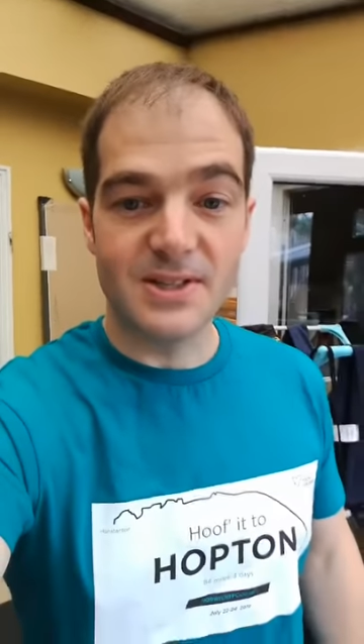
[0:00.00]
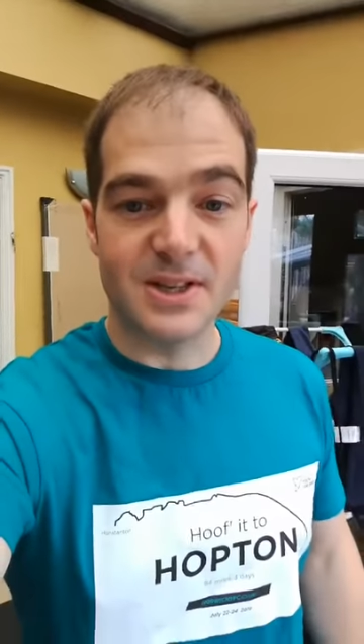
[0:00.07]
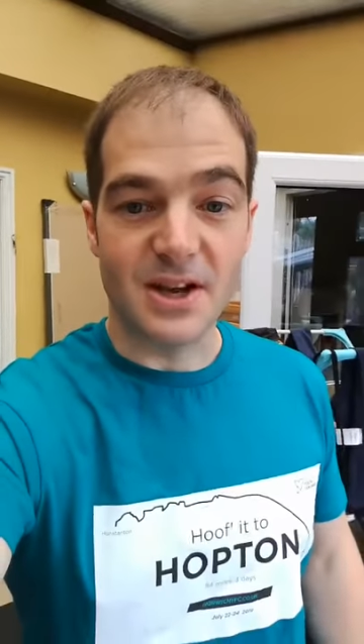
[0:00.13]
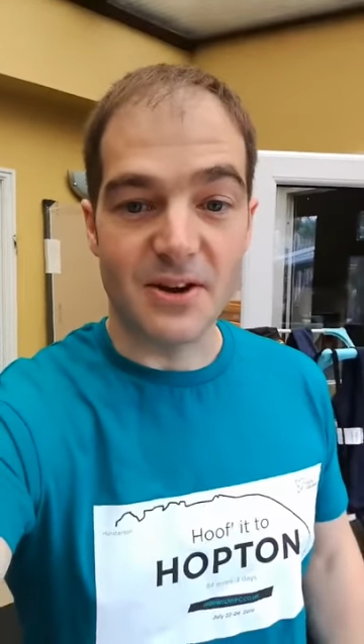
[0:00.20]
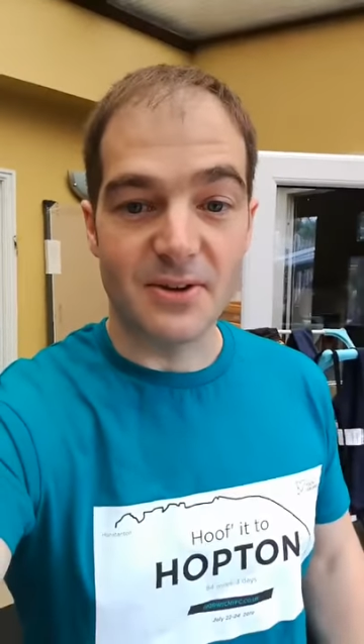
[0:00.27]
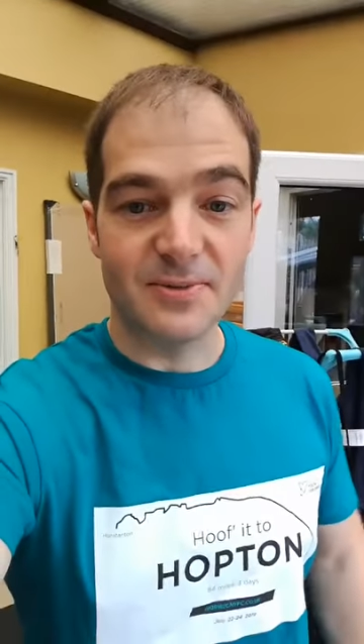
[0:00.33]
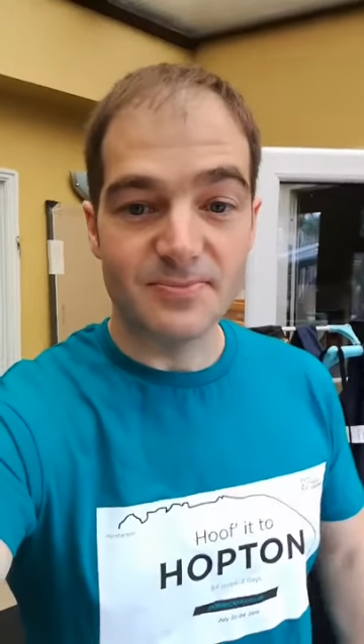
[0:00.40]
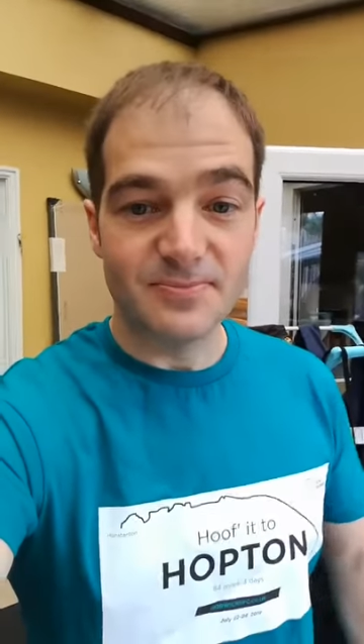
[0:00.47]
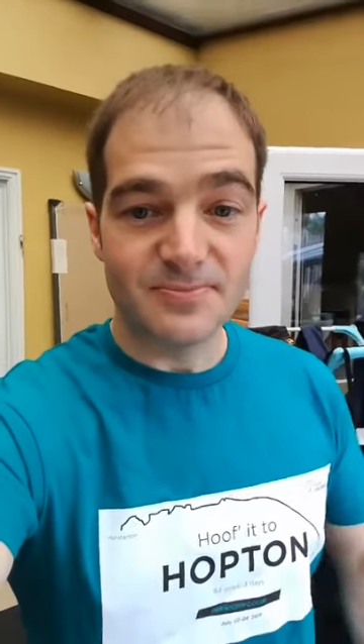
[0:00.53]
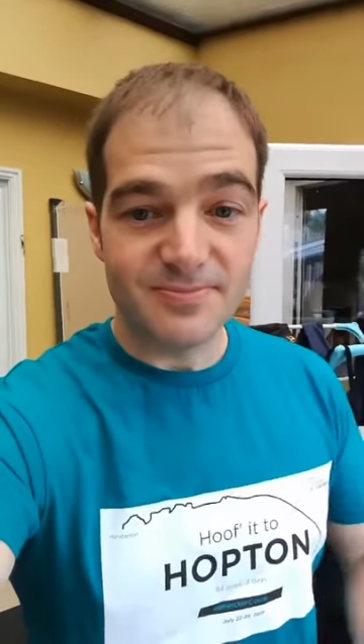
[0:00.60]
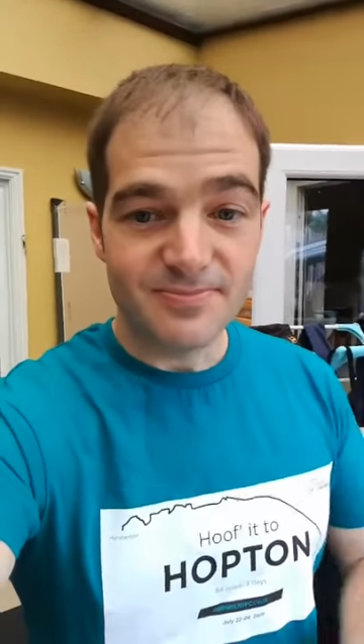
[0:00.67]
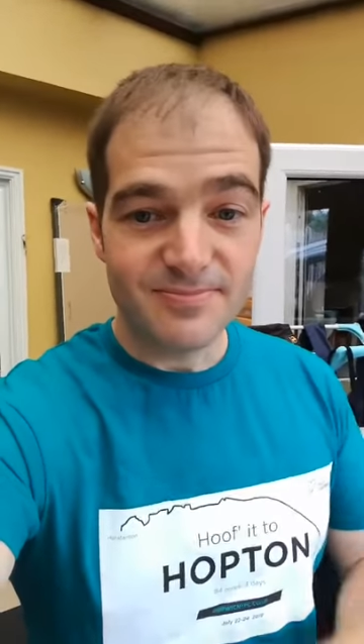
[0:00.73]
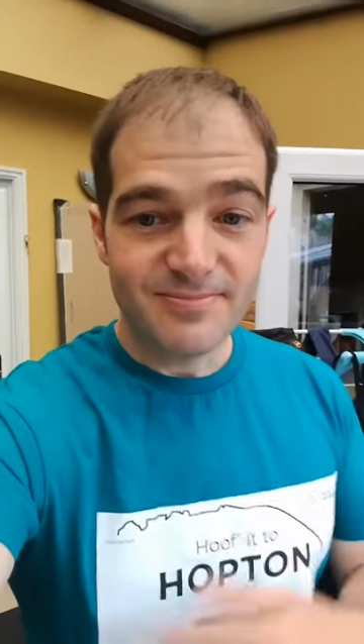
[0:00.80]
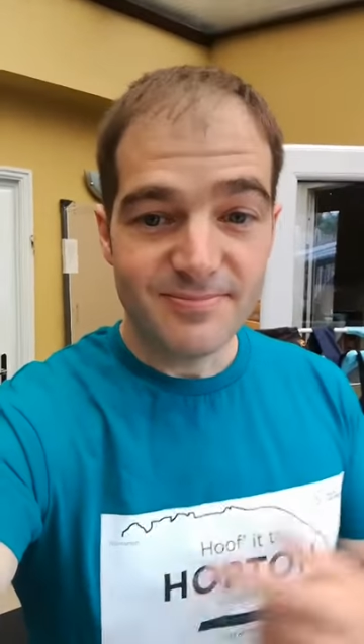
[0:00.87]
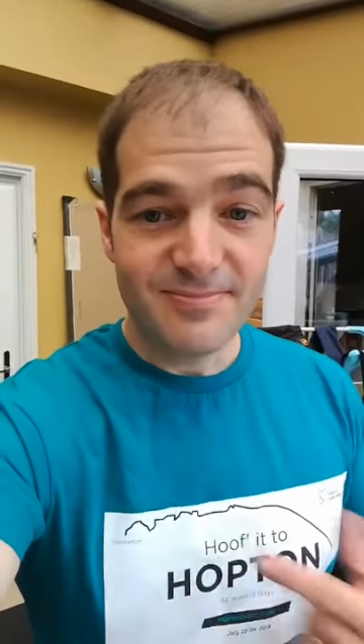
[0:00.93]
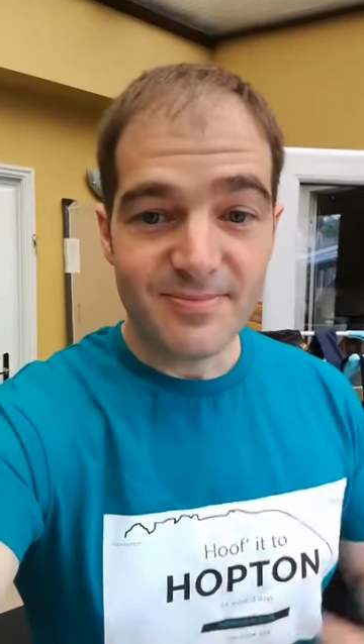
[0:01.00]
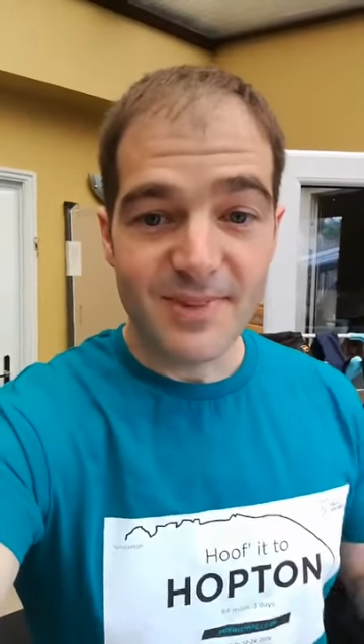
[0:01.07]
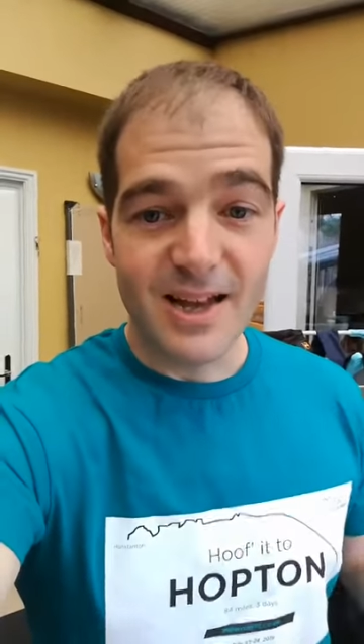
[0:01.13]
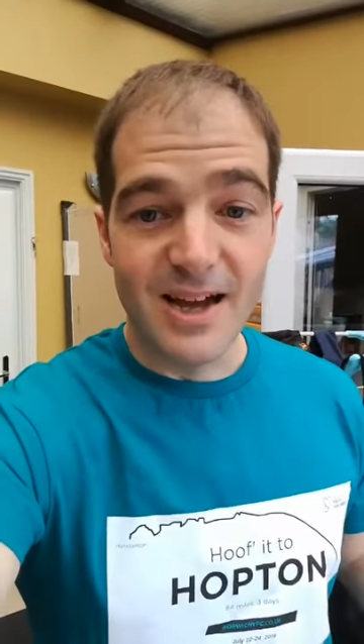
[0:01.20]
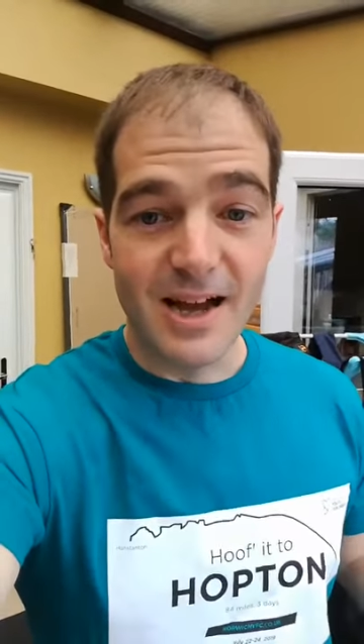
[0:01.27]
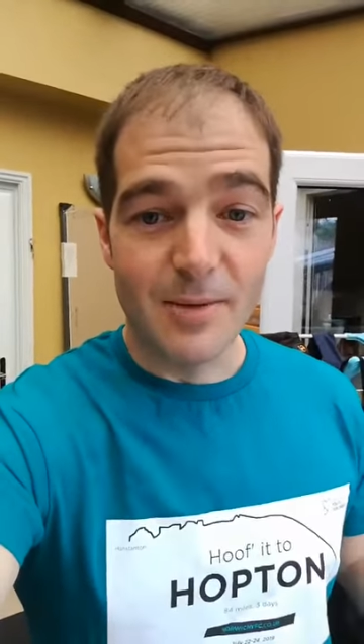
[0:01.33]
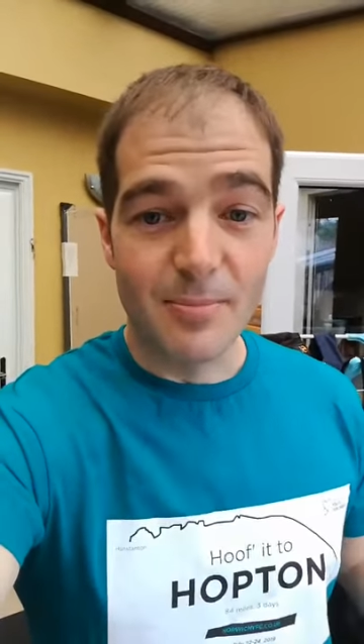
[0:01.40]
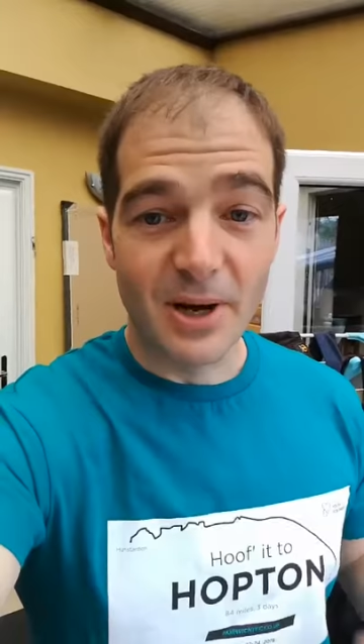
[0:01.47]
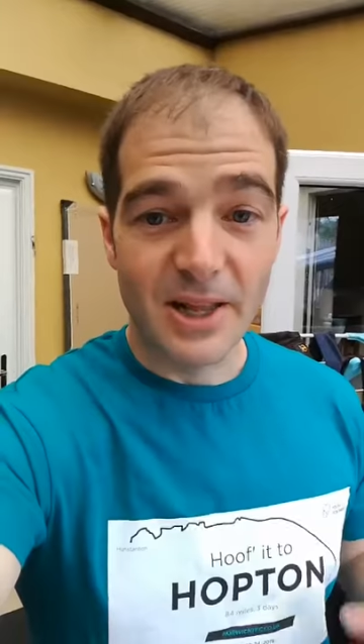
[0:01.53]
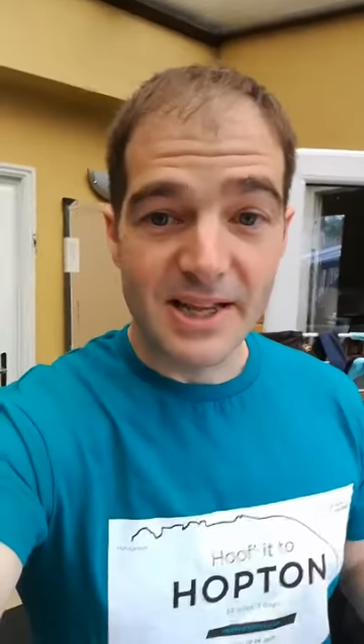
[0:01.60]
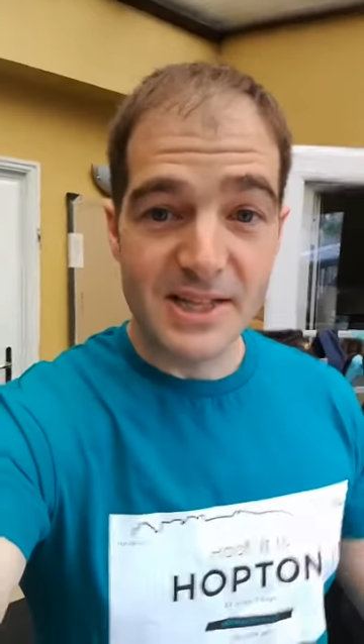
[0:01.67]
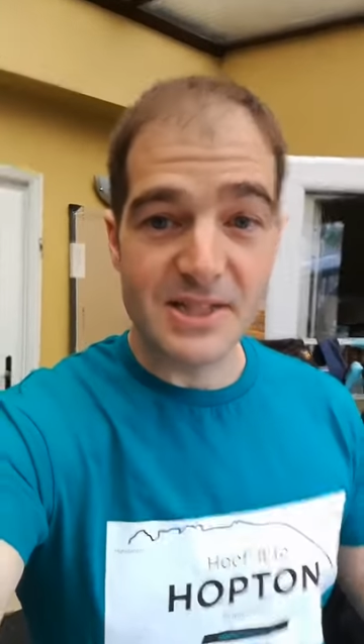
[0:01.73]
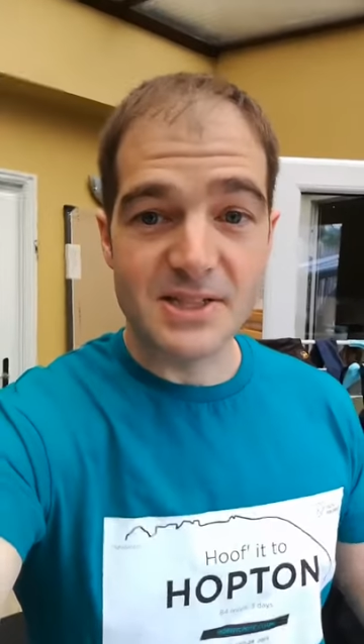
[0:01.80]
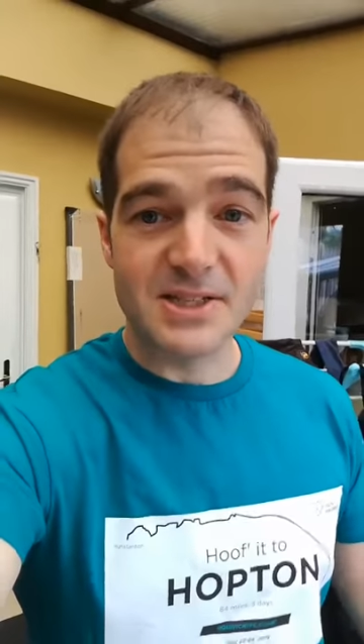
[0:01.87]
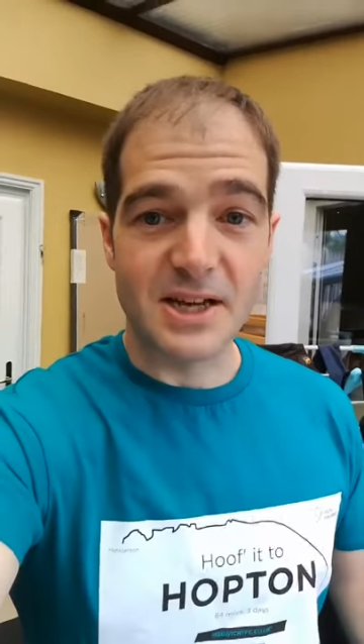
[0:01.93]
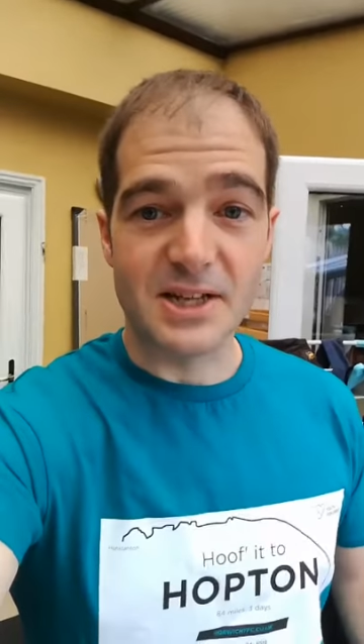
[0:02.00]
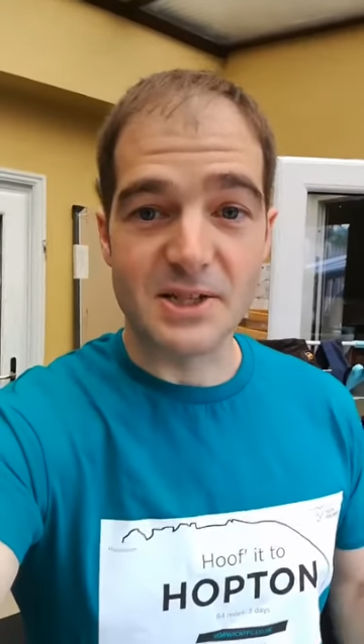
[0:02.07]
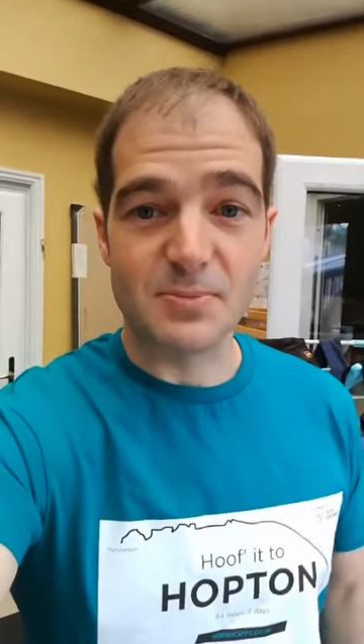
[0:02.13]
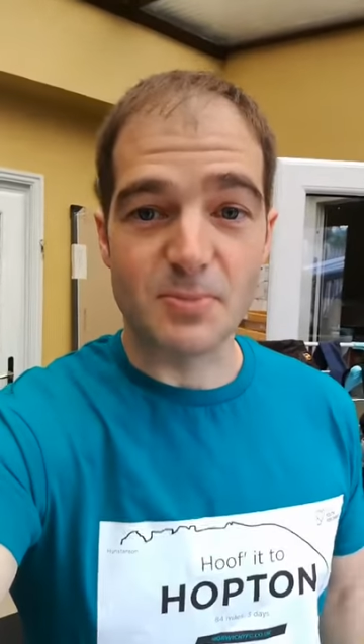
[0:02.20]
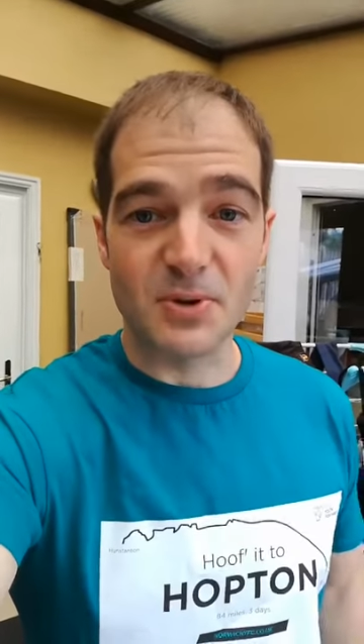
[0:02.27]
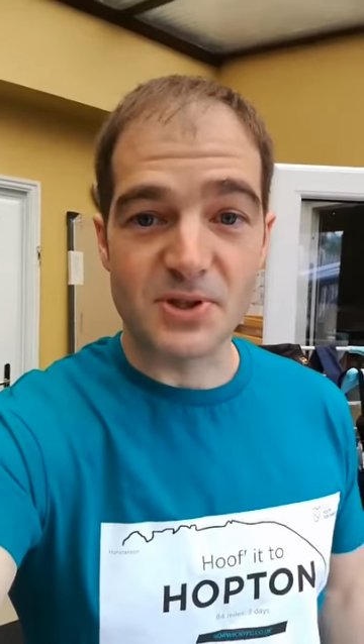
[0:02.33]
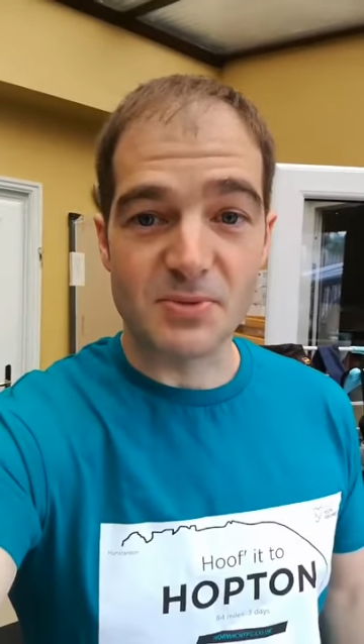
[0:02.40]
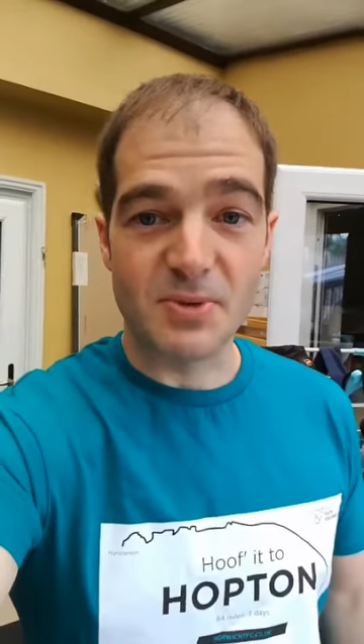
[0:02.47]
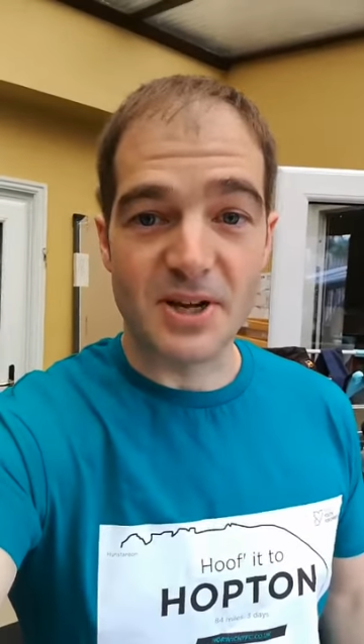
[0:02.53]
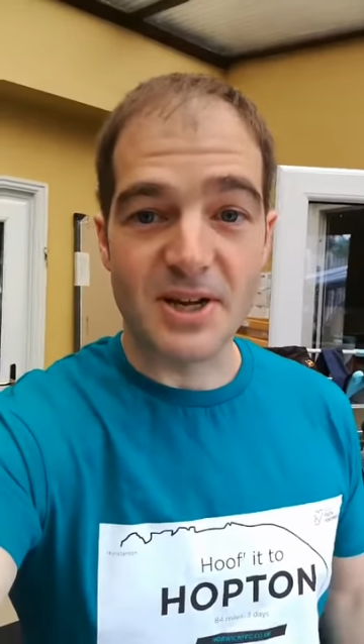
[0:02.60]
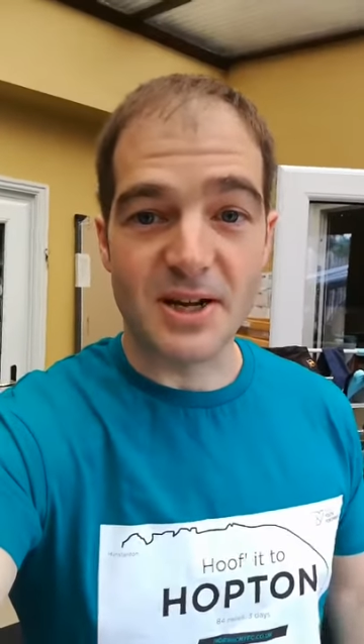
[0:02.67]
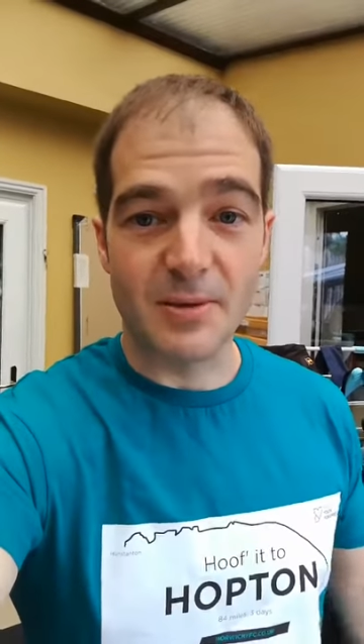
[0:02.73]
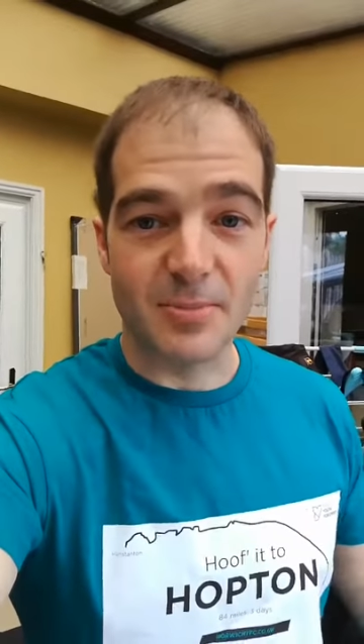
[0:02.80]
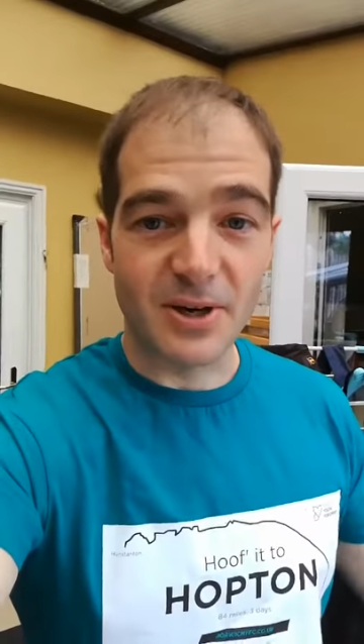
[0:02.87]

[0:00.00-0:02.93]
So please sponsor me.